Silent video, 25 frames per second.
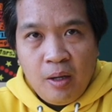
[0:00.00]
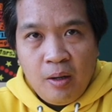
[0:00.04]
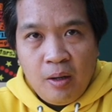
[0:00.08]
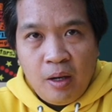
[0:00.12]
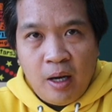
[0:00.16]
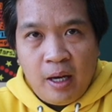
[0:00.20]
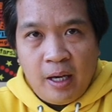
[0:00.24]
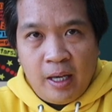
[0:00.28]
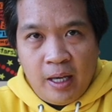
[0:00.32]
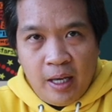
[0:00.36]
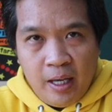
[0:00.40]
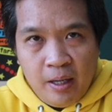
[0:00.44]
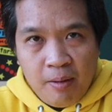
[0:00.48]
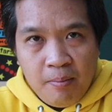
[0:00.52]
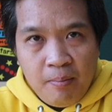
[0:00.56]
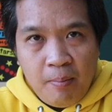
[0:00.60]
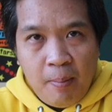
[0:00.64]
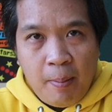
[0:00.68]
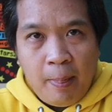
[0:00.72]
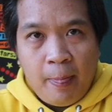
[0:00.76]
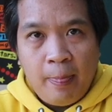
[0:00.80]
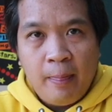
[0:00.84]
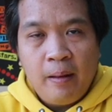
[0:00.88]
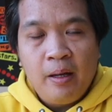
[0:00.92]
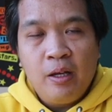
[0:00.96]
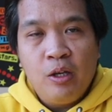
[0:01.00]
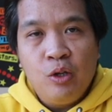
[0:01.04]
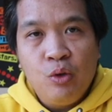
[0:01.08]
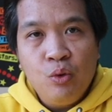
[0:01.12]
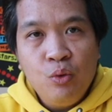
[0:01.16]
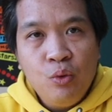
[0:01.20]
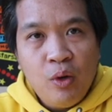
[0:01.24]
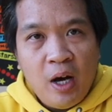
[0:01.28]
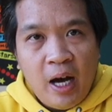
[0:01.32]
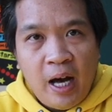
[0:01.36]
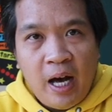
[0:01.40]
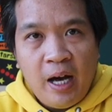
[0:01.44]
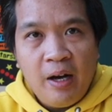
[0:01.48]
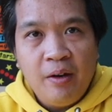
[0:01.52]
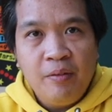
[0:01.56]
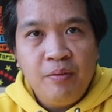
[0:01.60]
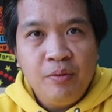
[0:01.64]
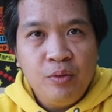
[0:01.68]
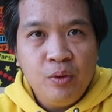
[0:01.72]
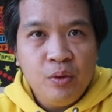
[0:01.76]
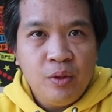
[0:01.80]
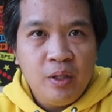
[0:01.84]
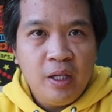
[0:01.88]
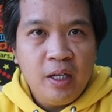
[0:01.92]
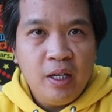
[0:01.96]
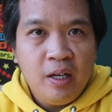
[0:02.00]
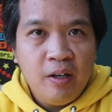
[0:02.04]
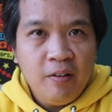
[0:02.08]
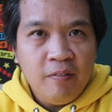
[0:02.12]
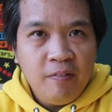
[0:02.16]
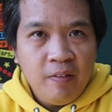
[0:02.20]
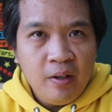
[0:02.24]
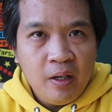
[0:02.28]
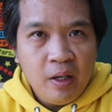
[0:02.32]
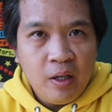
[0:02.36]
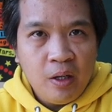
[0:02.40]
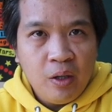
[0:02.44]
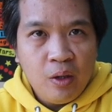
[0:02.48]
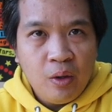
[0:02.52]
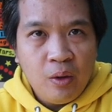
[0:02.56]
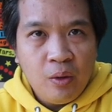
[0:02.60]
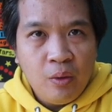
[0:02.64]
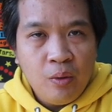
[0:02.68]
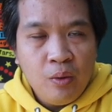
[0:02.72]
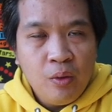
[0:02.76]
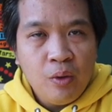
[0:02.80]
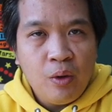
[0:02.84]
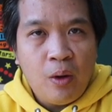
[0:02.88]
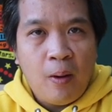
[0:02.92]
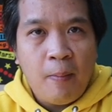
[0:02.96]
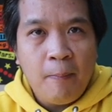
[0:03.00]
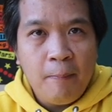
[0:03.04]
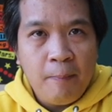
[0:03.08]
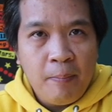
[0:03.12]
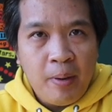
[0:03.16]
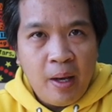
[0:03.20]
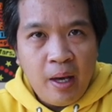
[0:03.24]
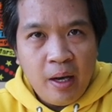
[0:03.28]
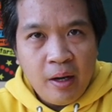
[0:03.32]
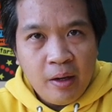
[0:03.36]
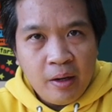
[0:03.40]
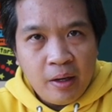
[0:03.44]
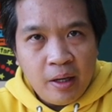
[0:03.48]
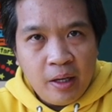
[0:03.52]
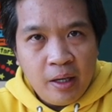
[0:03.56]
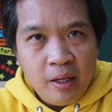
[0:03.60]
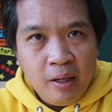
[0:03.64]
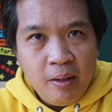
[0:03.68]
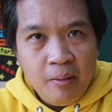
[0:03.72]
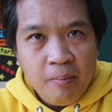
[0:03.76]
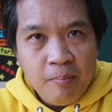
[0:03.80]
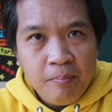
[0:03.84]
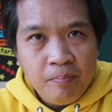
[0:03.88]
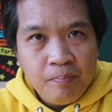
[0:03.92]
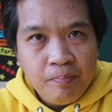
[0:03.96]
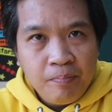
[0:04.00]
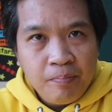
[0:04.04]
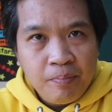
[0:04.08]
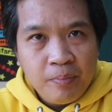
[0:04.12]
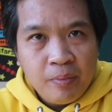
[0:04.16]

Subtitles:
Again, you have to take a video comparing